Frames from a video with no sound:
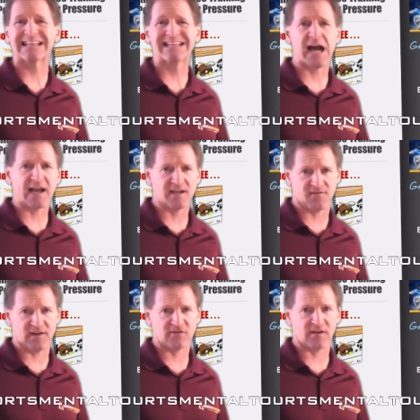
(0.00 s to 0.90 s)
and
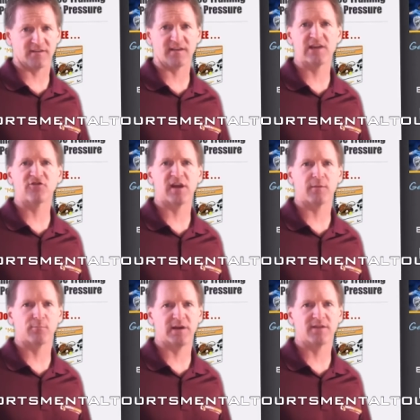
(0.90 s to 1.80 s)
guided visualization
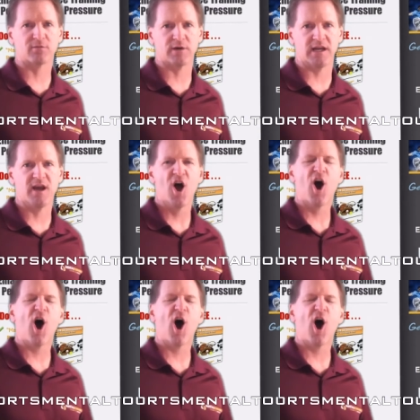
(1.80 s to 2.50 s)
MP3